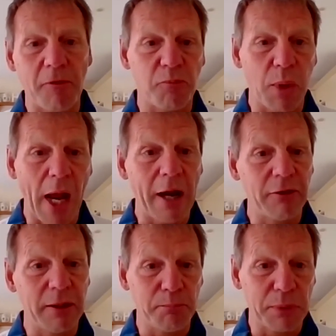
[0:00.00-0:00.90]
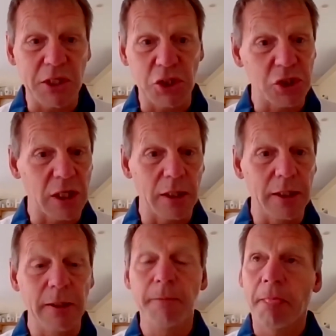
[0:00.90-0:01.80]
of player in
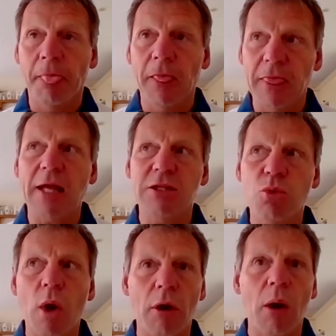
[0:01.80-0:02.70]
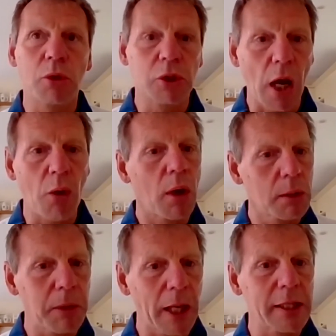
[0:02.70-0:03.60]
positionally. That's where I would go.
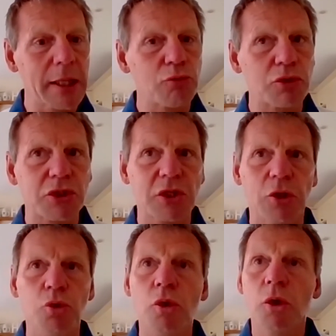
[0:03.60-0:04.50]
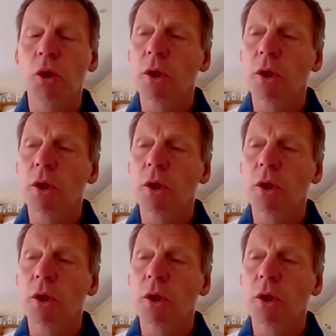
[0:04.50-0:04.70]
I'd play those two.